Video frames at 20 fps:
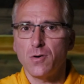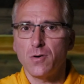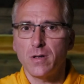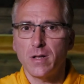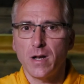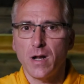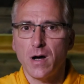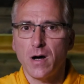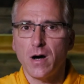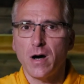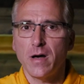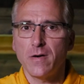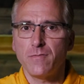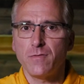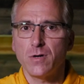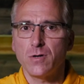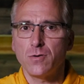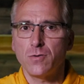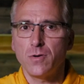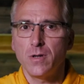on an
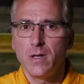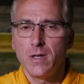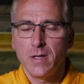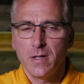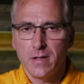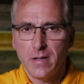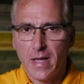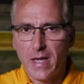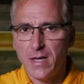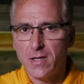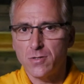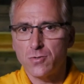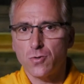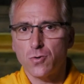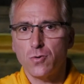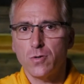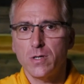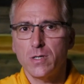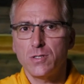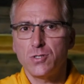iPhone.
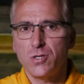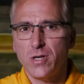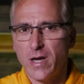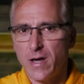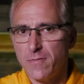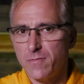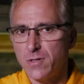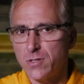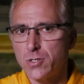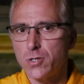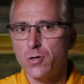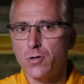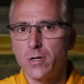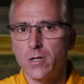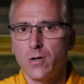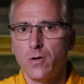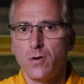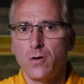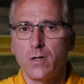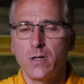Androids, you have to turn
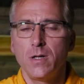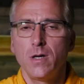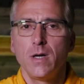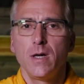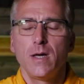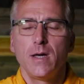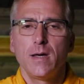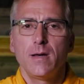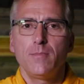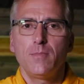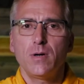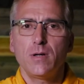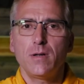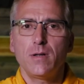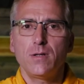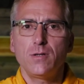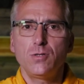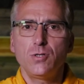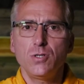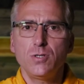it on.
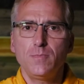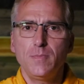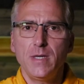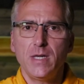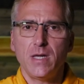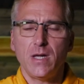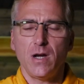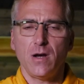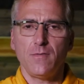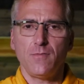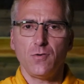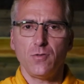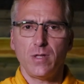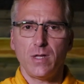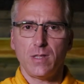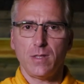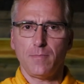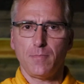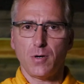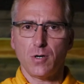But just be careful
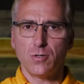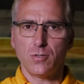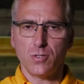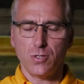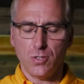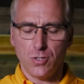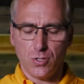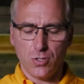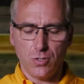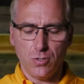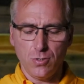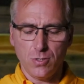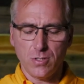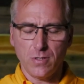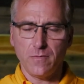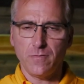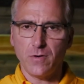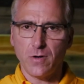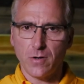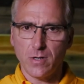that the person shoots
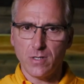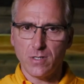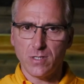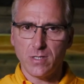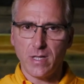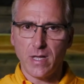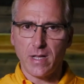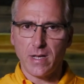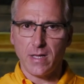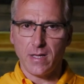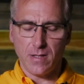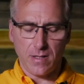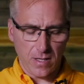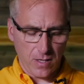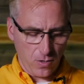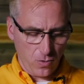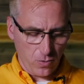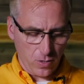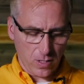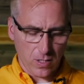it very steady.
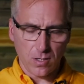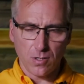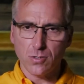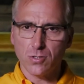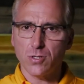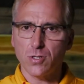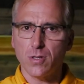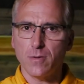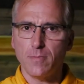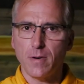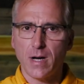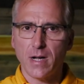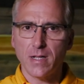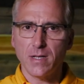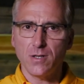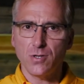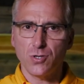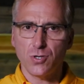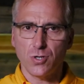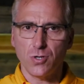They hold it close to their
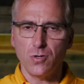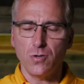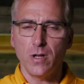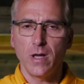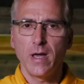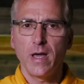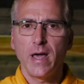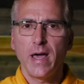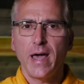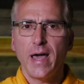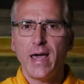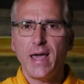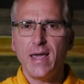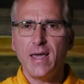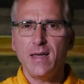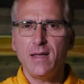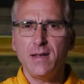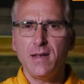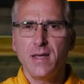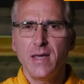body to shoot.
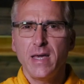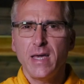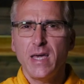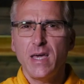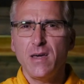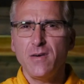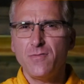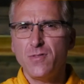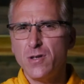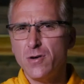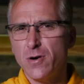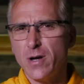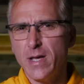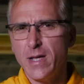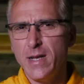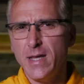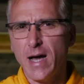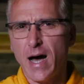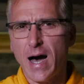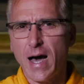And if there are
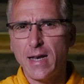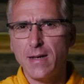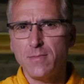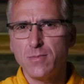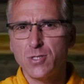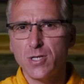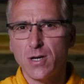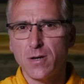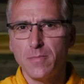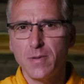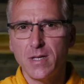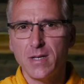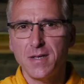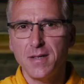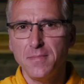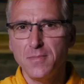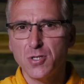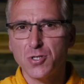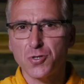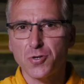any items that are being
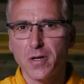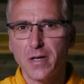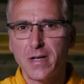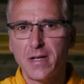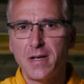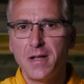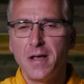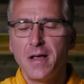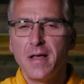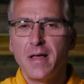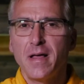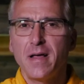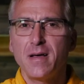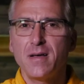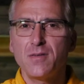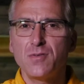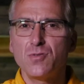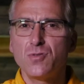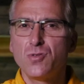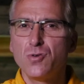demonstrated,
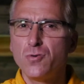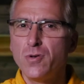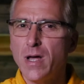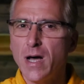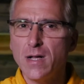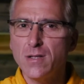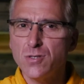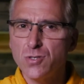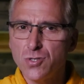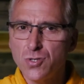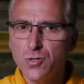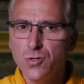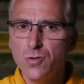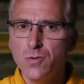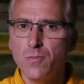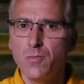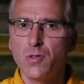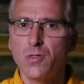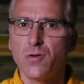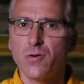do not
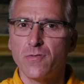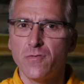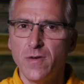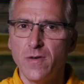zoom with your